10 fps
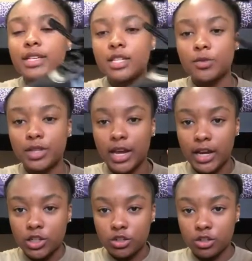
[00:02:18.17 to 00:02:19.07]
is what they
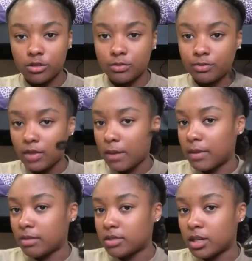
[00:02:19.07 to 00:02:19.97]
issue you at
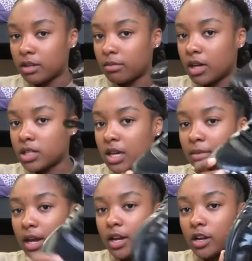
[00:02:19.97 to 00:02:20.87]
BMT, and it's
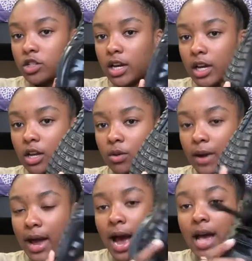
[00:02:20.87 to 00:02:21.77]
coming out of your check either
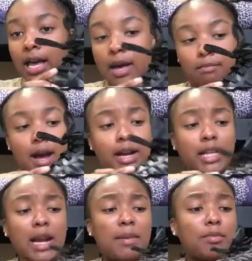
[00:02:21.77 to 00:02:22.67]
way. I kept mine. A
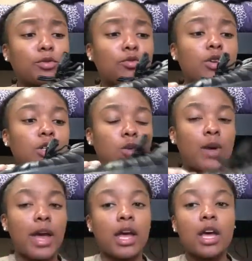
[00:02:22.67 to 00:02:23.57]
lot of people threw theirs
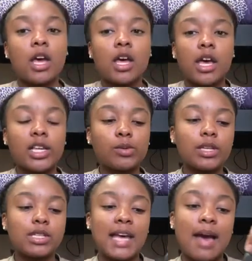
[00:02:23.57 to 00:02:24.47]
away. It's
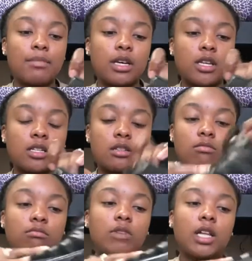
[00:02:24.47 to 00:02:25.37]
really sad because
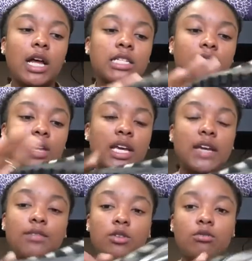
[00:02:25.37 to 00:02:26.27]
a lot of stuff they
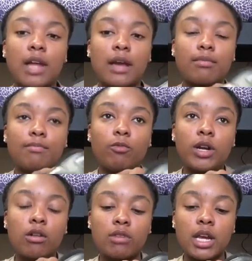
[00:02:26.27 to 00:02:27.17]
give you like we
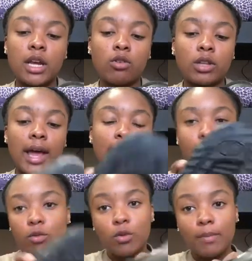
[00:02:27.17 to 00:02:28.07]
don't need, or like
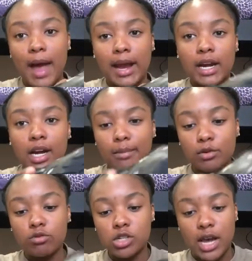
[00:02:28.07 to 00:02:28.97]
when we're packing up
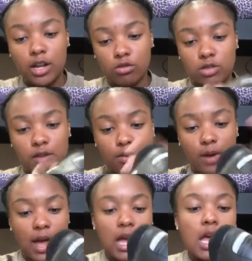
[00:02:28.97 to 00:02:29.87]
you just kind of throw stuff
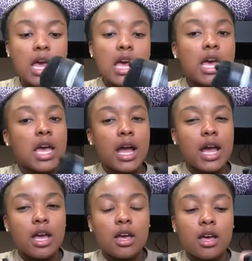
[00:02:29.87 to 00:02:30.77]
away,
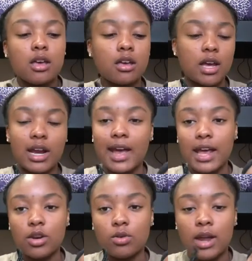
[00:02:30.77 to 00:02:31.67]
and I
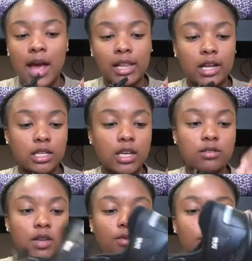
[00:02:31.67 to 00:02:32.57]
hate doing that. I like to give
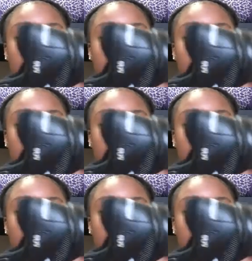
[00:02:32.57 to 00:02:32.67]
stuff away